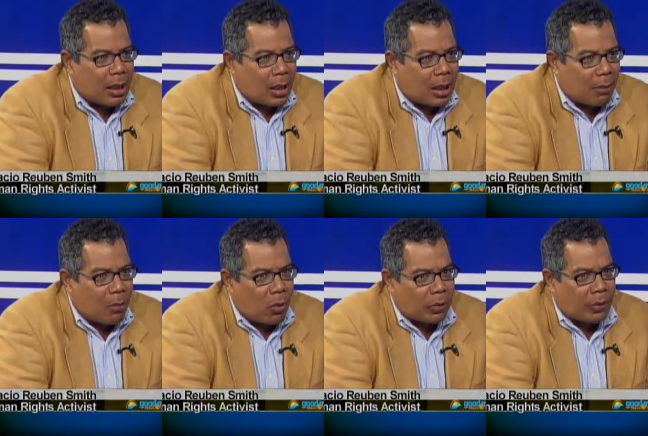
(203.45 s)

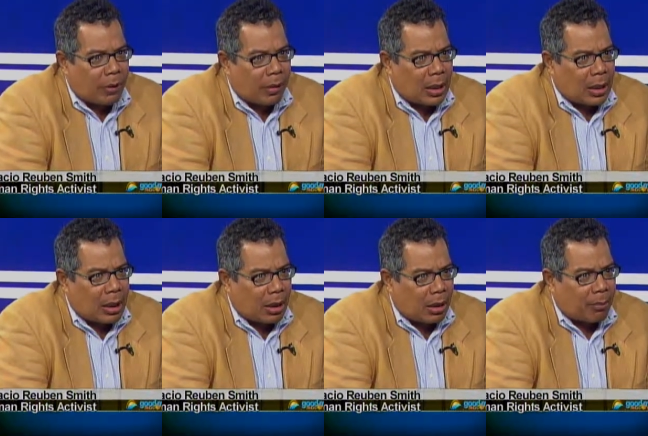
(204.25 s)
most of the
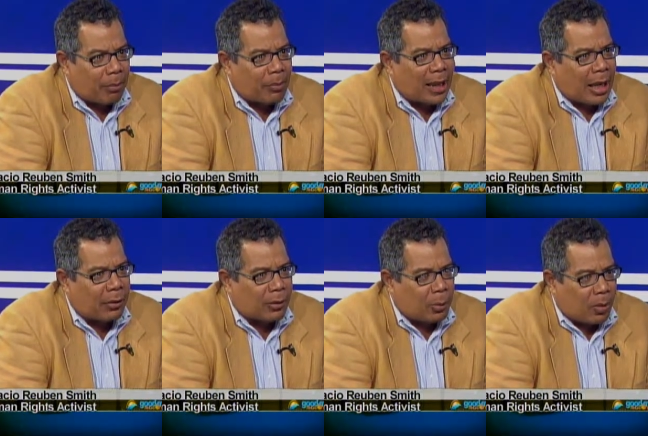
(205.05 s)

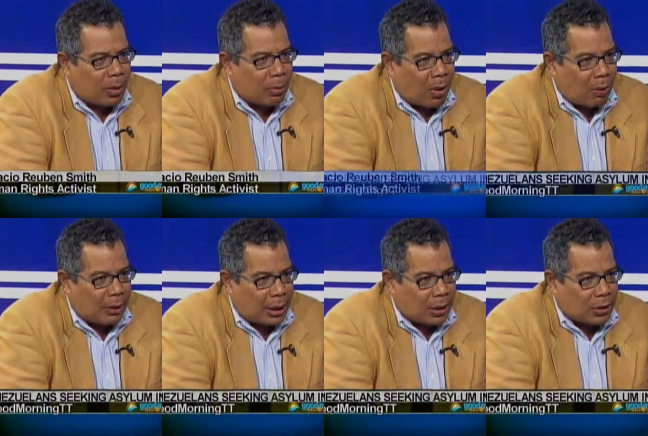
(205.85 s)
diaspora
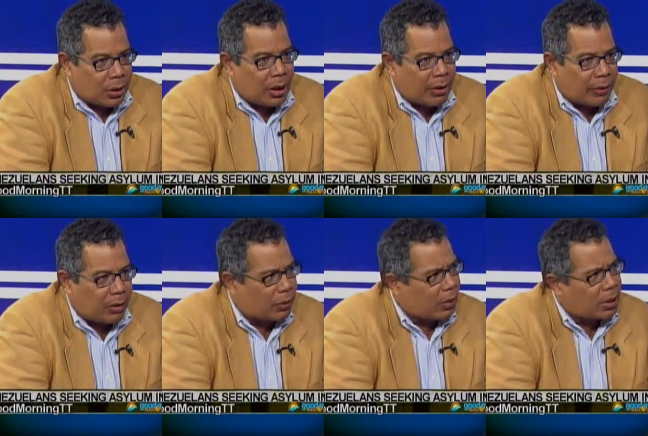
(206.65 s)
population, the
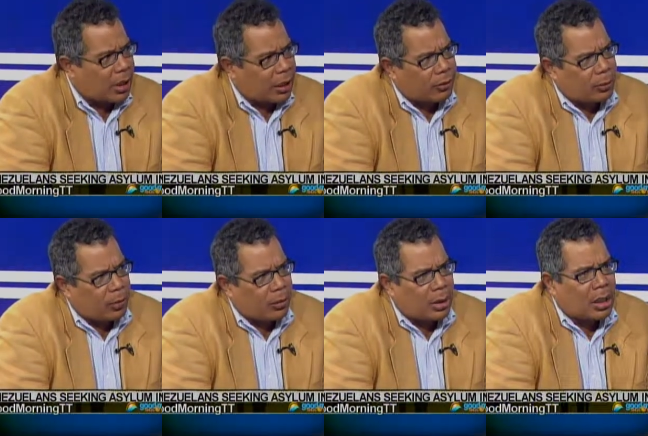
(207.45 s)
Venezuelan
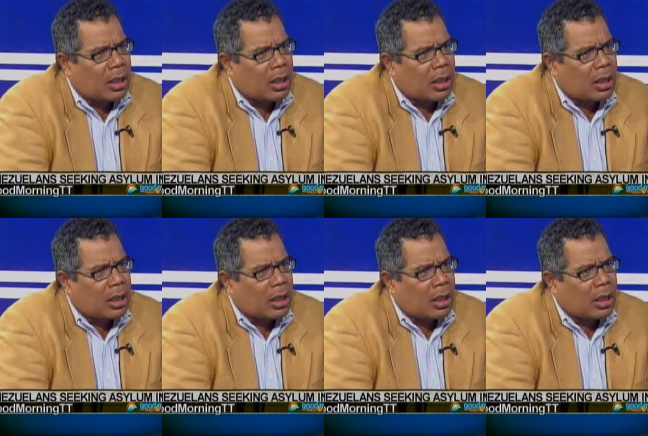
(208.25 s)
diaspora,